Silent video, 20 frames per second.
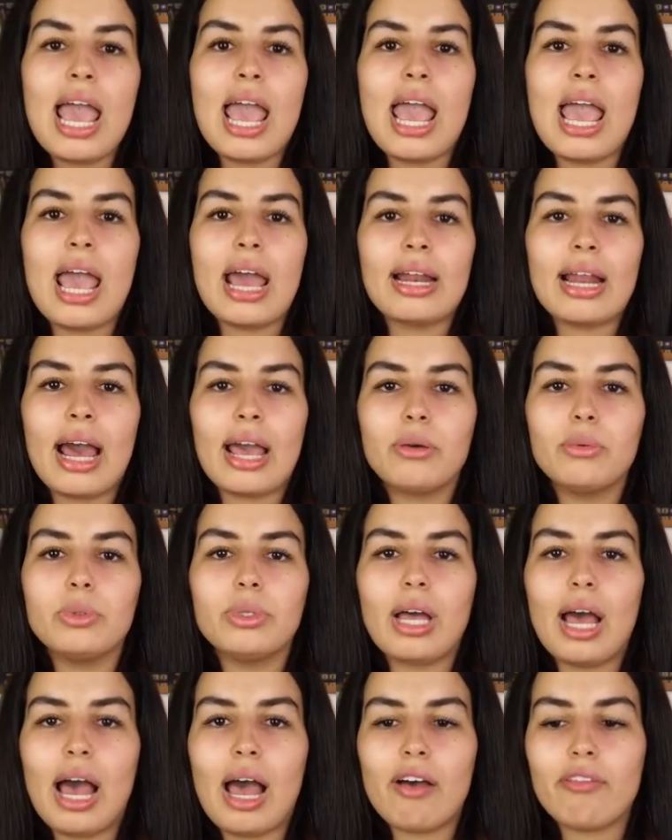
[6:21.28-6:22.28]
and I
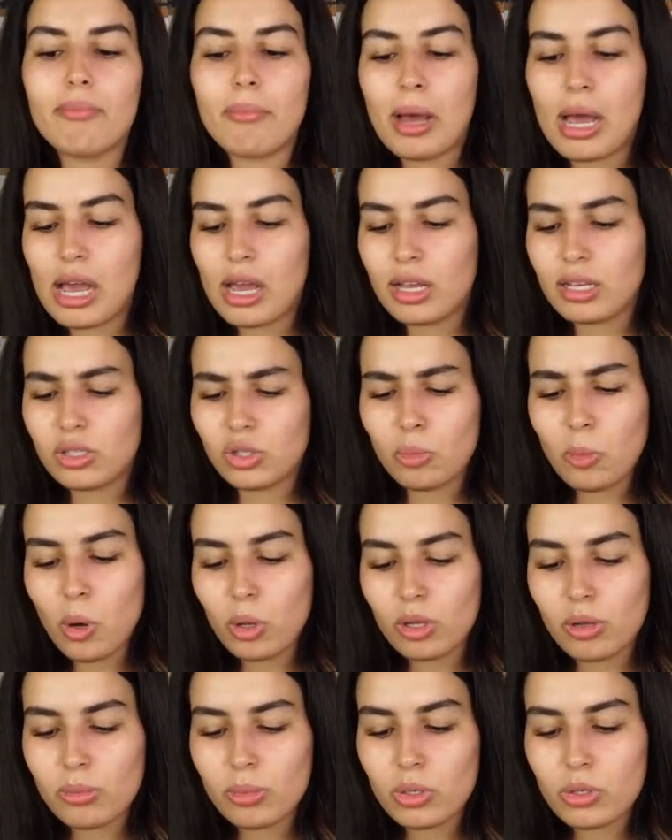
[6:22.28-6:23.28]
would have my
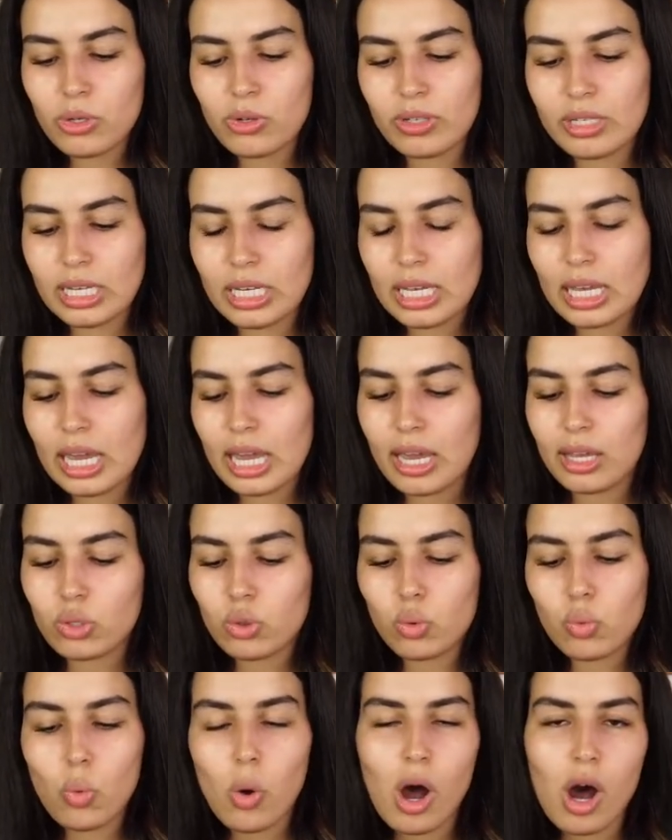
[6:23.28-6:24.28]
small emergency
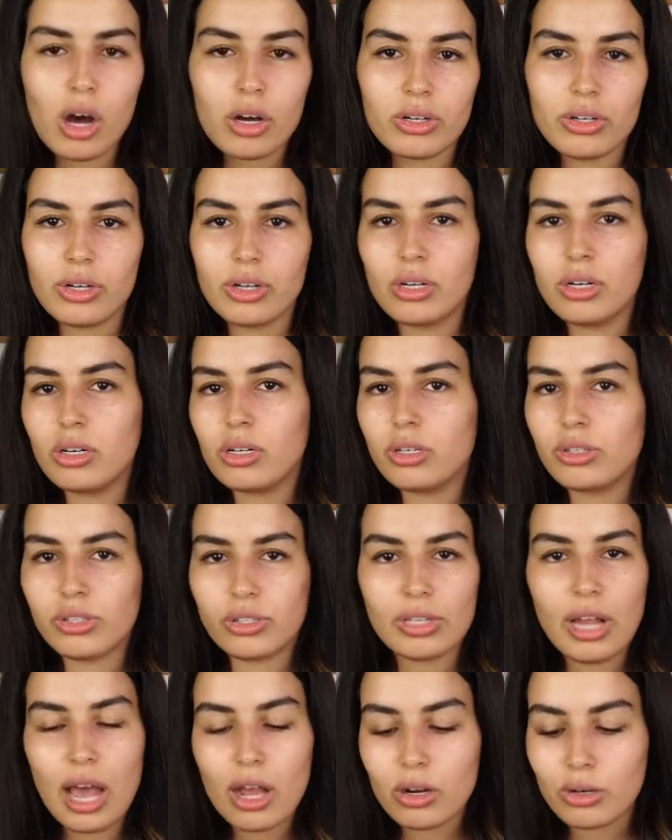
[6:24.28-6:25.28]
kit, water,
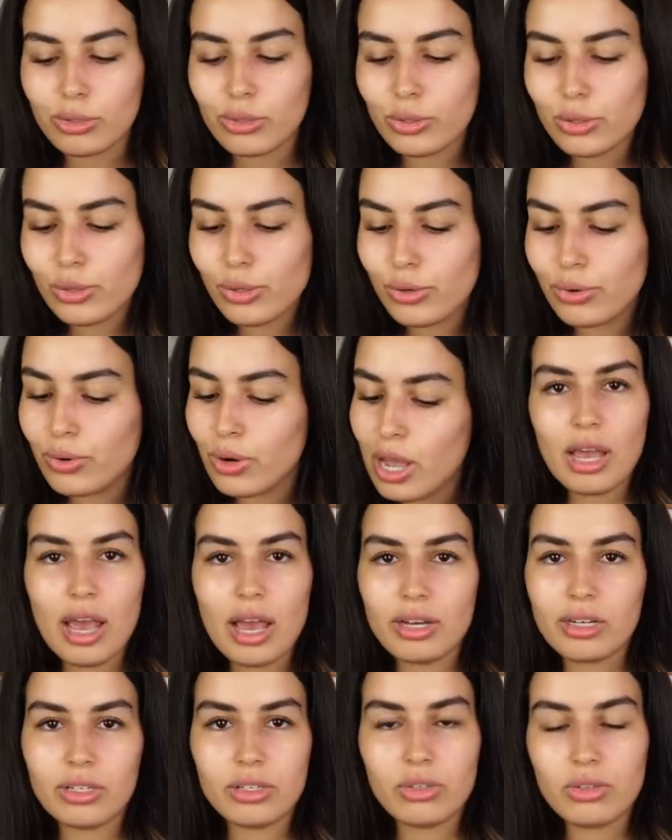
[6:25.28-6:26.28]
snack or two,
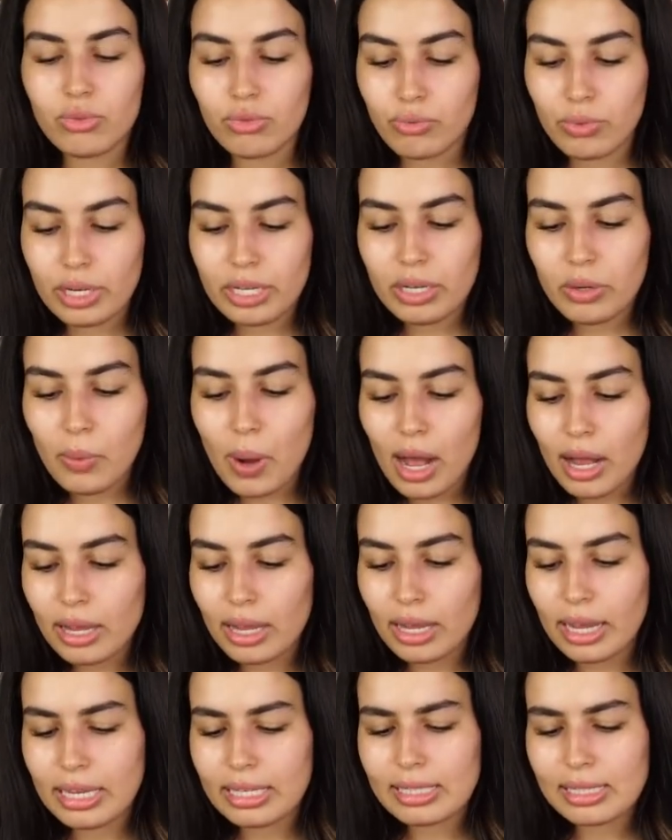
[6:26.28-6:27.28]
and it's really
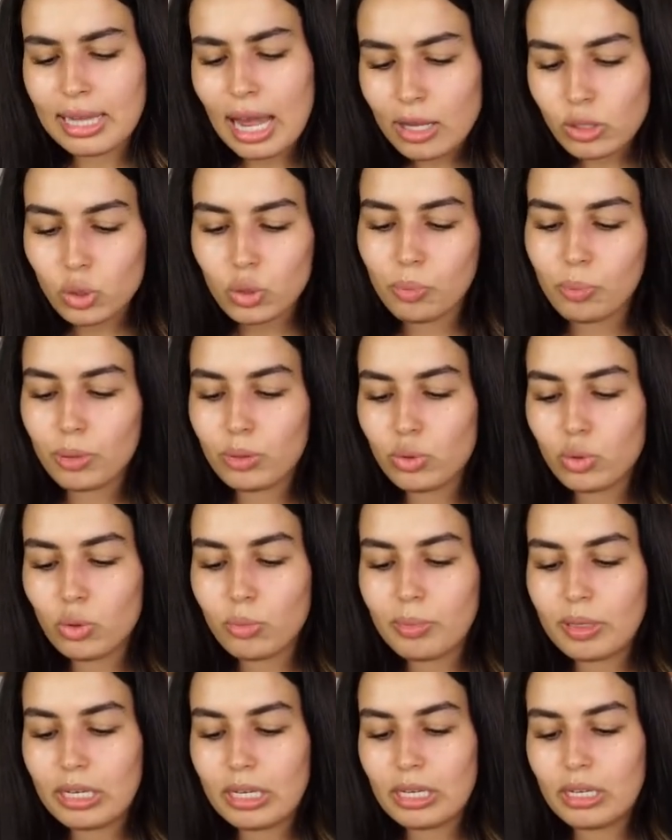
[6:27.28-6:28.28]
well. It's not supposed
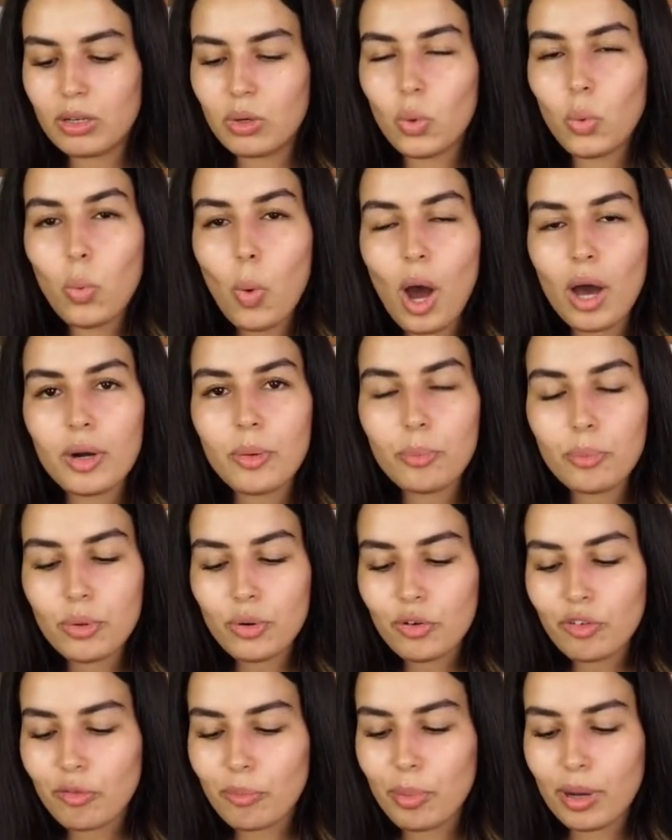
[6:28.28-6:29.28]
to be
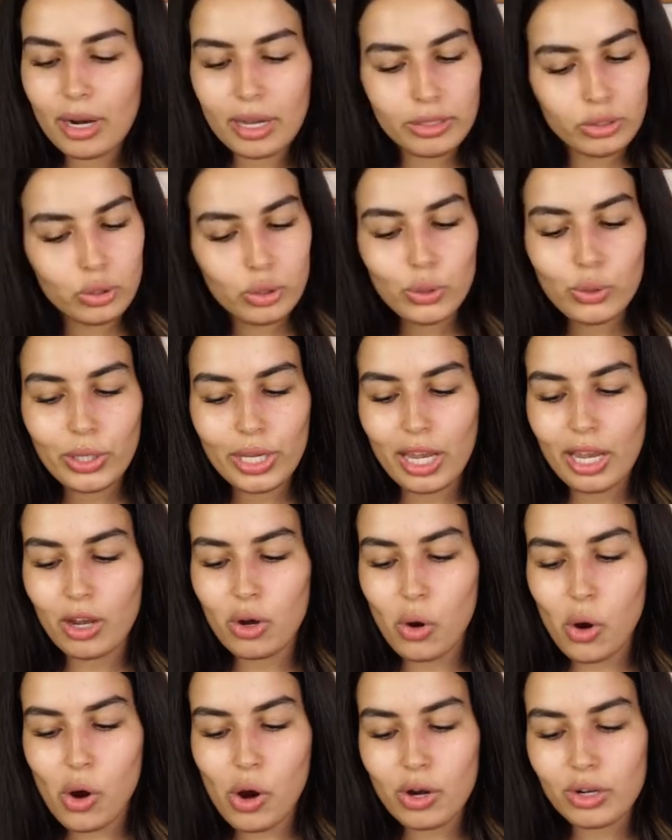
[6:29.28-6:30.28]
waterproof, but I took
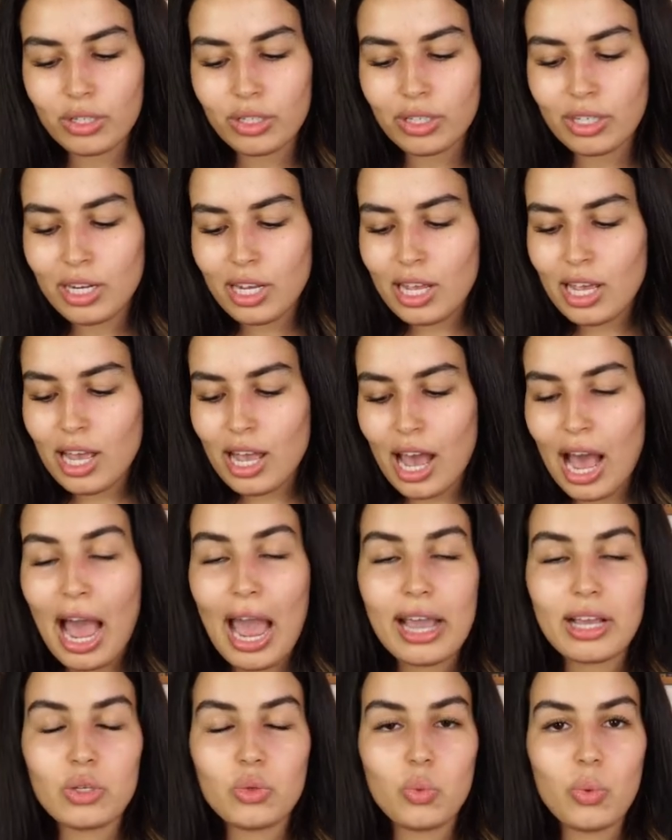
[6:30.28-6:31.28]
it on
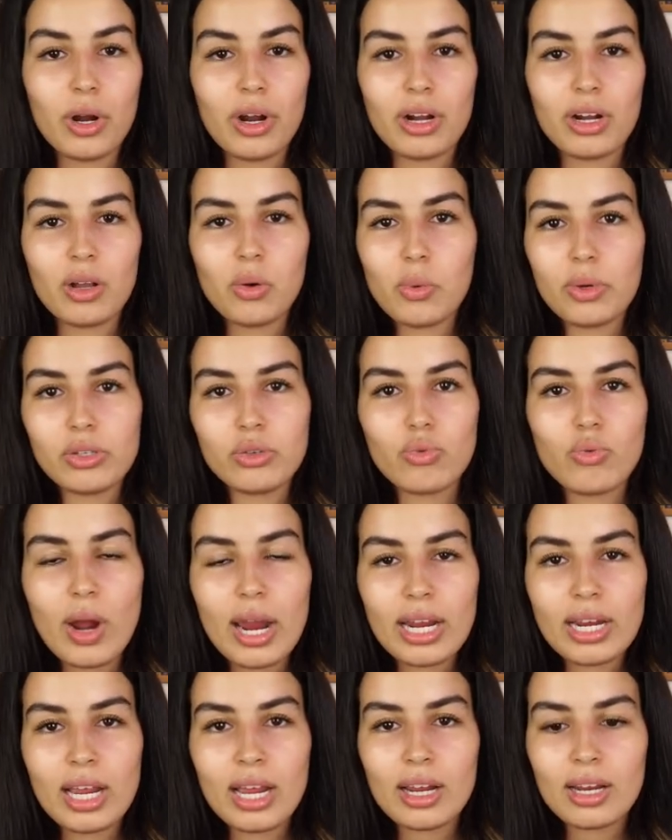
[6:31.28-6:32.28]
hikes where it was
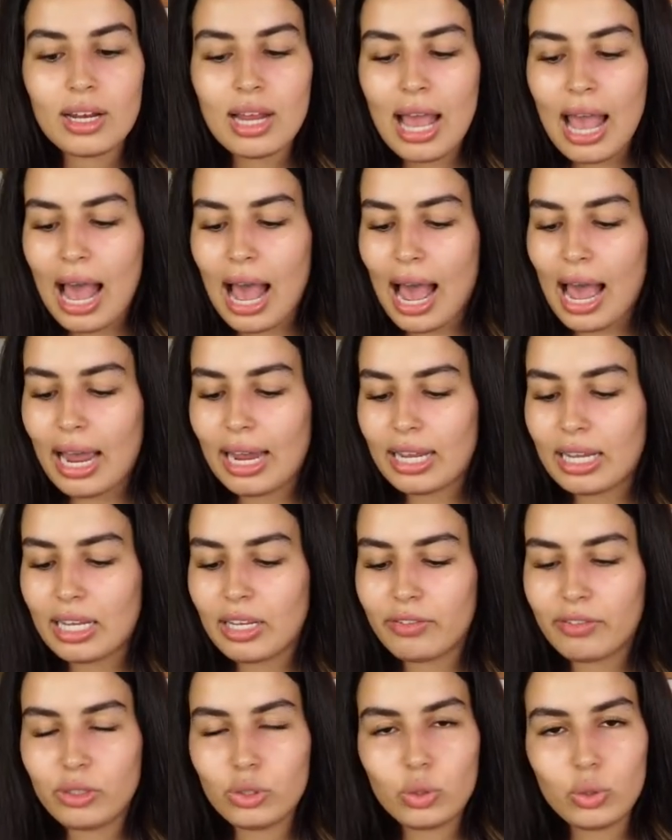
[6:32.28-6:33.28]
raining. I
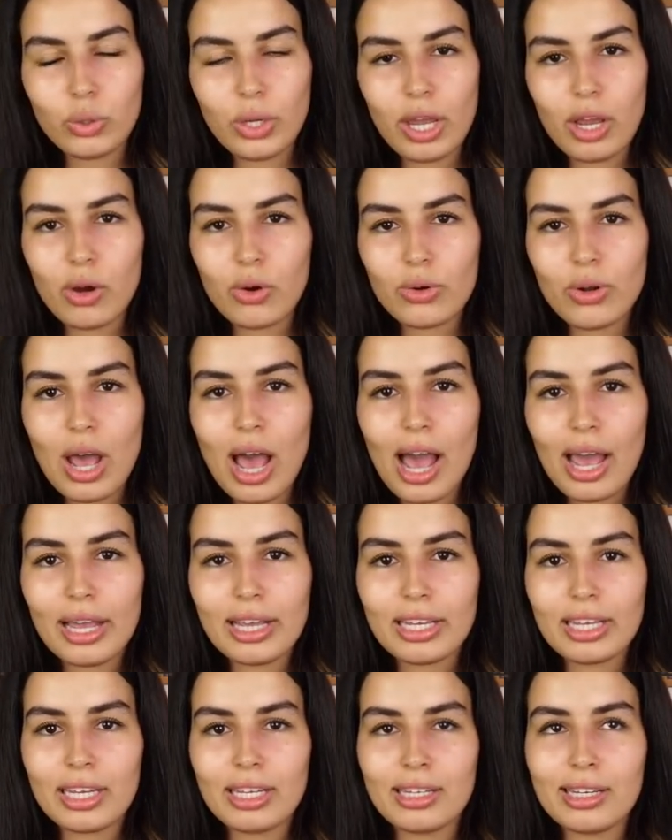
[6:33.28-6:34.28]
even took it on a
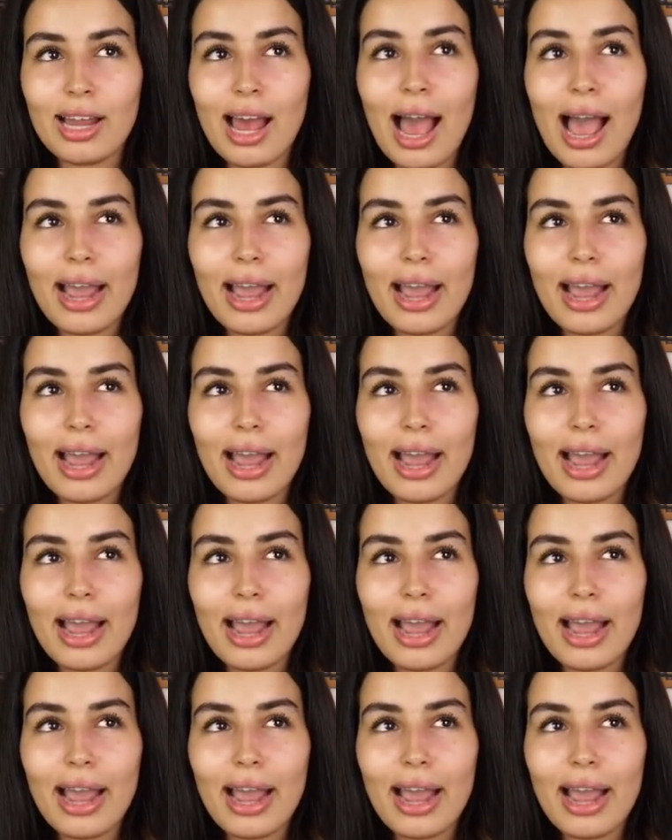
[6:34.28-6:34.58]
hike in